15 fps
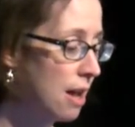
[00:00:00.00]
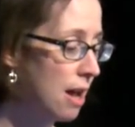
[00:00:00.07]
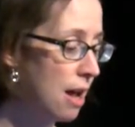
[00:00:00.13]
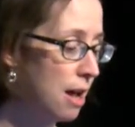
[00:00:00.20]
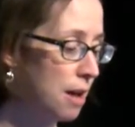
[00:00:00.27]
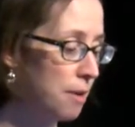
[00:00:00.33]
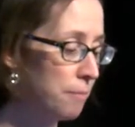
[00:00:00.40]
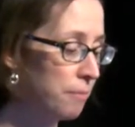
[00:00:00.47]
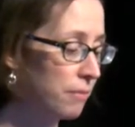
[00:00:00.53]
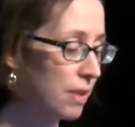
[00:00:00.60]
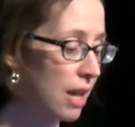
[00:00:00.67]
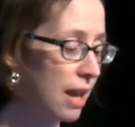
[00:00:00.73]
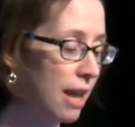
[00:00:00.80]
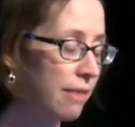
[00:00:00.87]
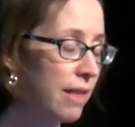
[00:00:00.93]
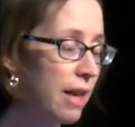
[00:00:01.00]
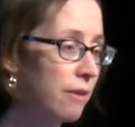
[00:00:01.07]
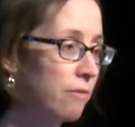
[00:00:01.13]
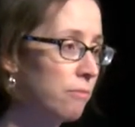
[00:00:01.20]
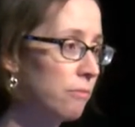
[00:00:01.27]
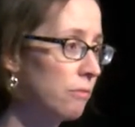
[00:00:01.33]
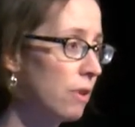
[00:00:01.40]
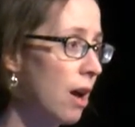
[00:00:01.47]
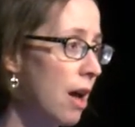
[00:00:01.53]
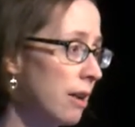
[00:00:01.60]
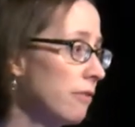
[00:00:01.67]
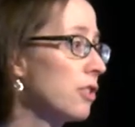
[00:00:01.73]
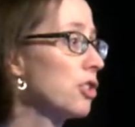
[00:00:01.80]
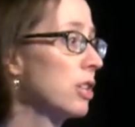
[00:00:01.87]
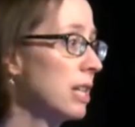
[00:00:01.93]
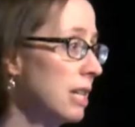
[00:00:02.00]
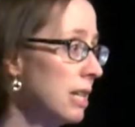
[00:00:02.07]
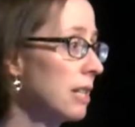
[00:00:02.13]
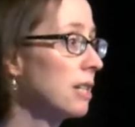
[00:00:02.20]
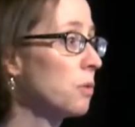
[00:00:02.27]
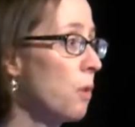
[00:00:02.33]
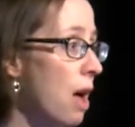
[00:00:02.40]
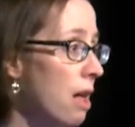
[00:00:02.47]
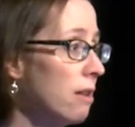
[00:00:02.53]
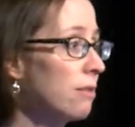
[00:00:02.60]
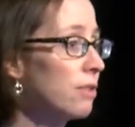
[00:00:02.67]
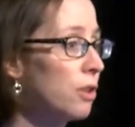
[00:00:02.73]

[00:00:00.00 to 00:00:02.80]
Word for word: Um, and then on efficient heating as well.